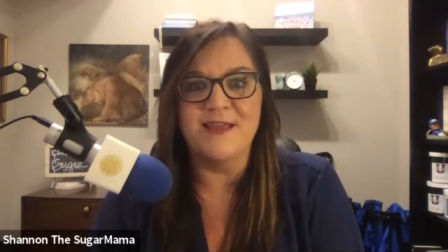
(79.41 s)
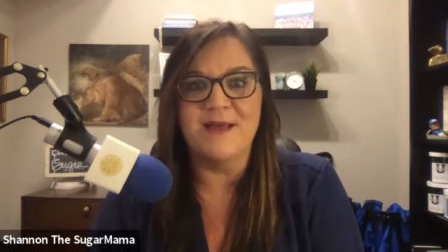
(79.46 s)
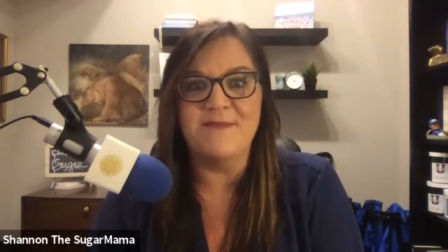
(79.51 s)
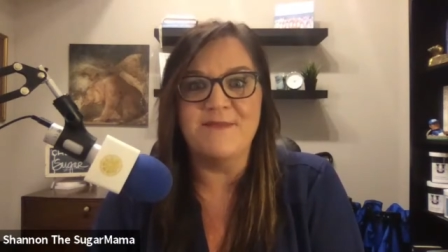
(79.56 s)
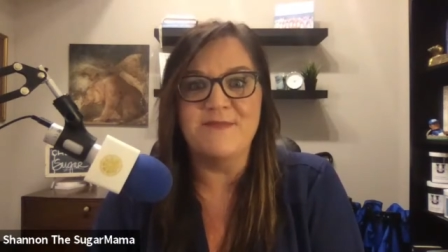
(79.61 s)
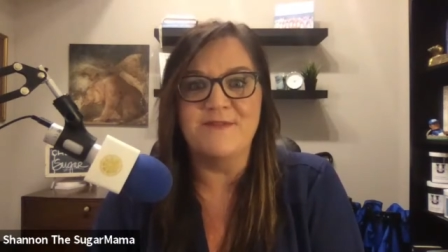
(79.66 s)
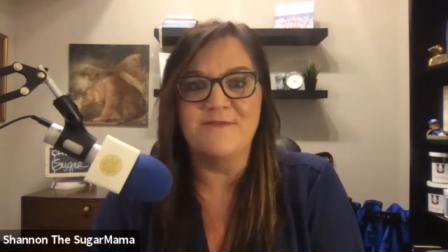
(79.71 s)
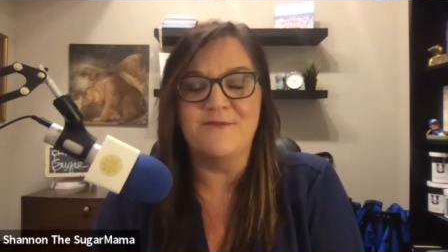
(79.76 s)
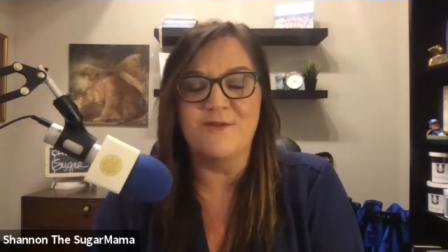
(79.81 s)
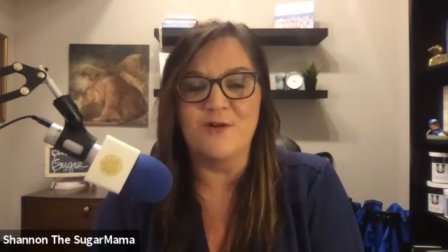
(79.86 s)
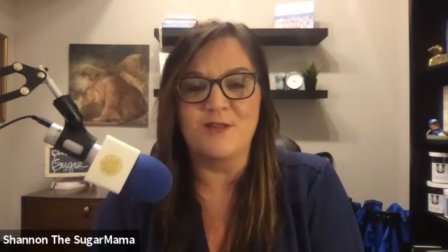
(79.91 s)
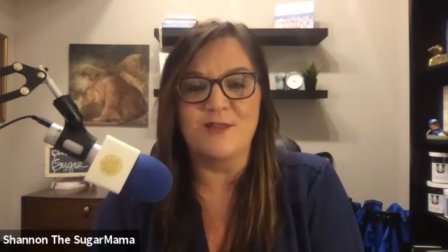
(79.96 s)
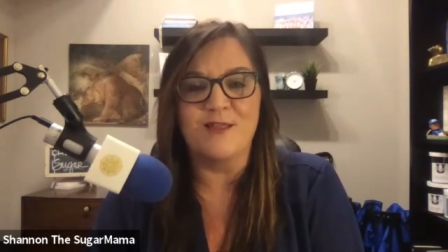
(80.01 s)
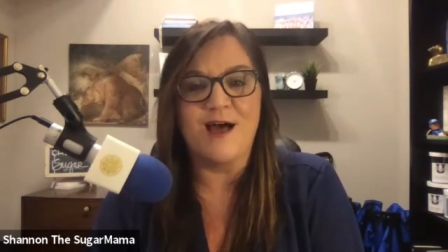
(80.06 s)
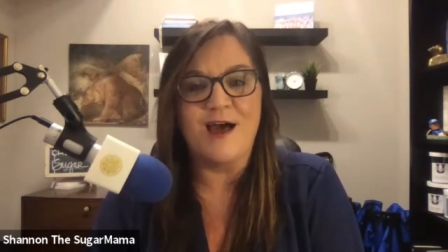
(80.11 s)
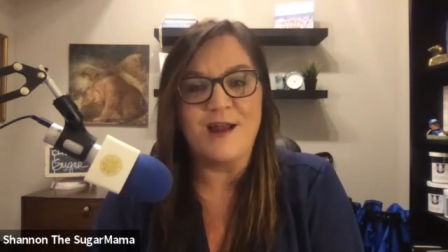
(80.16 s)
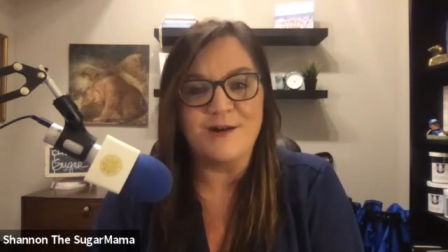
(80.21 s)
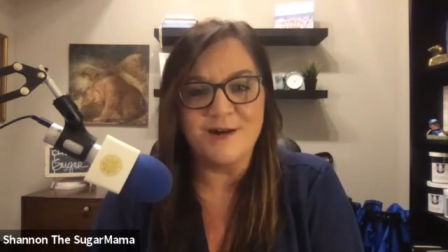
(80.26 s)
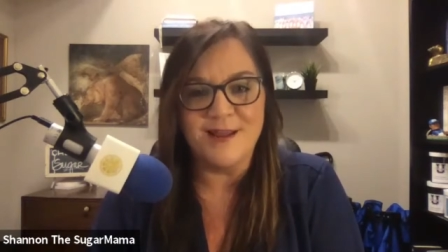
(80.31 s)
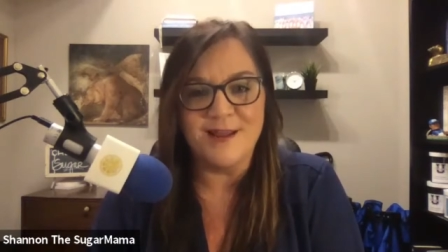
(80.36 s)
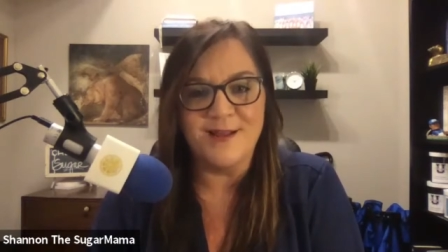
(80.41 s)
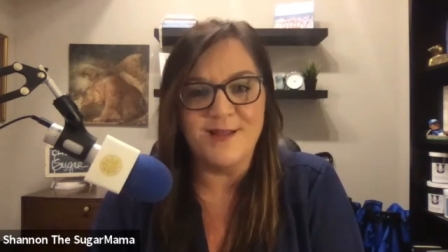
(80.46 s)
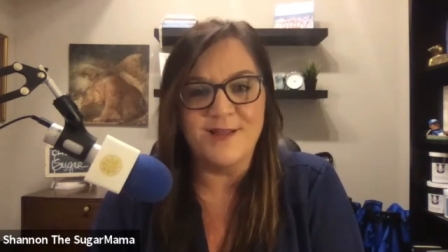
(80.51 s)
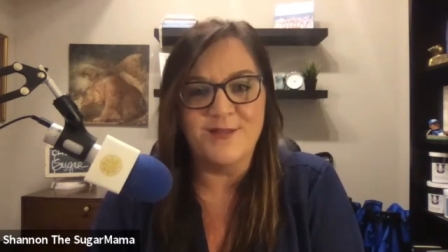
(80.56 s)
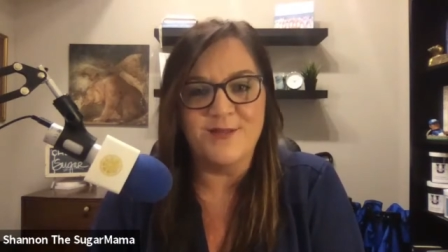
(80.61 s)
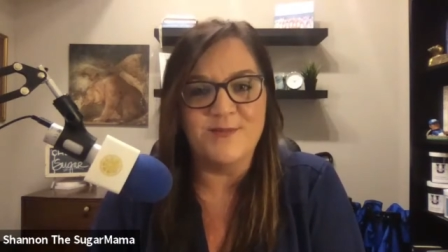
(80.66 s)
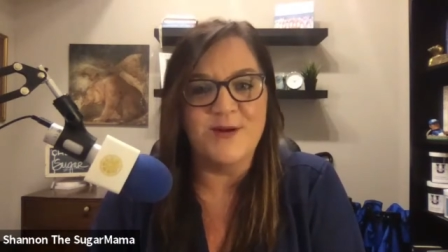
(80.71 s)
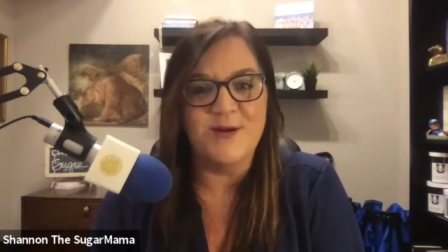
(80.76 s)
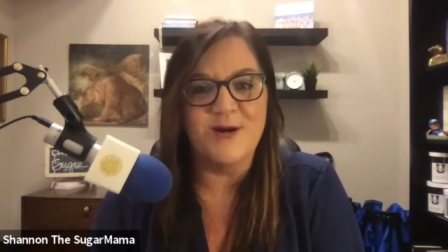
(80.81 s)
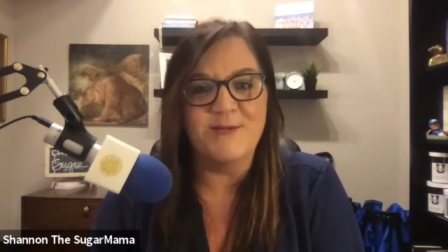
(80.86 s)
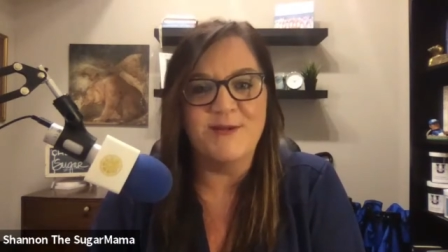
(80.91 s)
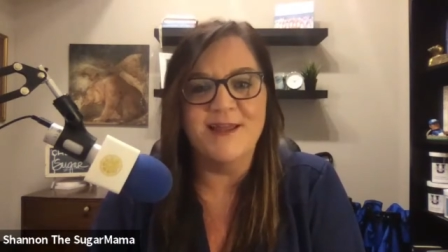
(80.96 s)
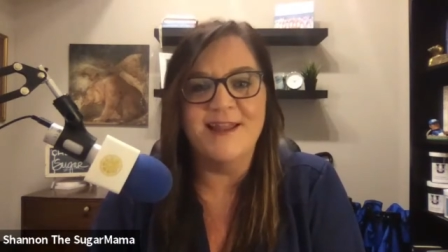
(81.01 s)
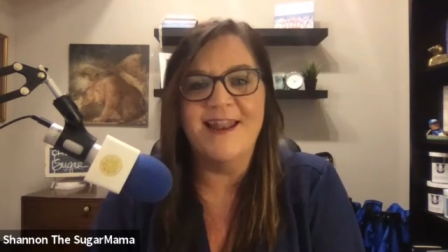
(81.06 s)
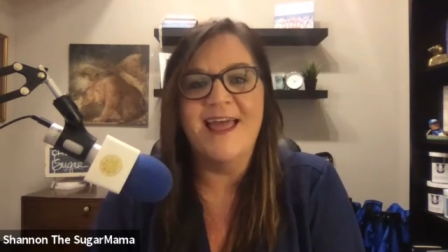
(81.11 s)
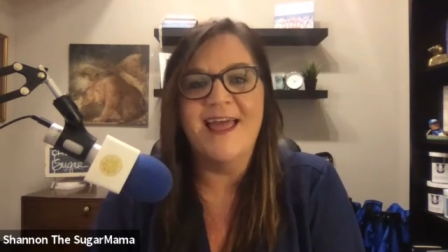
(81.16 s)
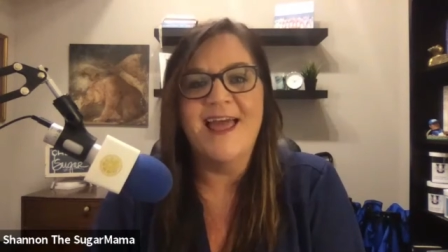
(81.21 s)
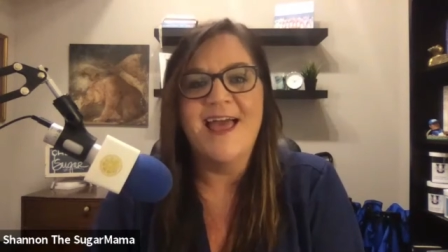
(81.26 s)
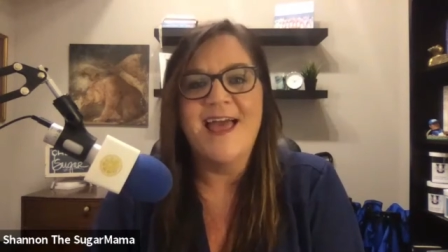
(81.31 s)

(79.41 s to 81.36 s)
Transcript: I'm in Fort Lauderdale at the moment.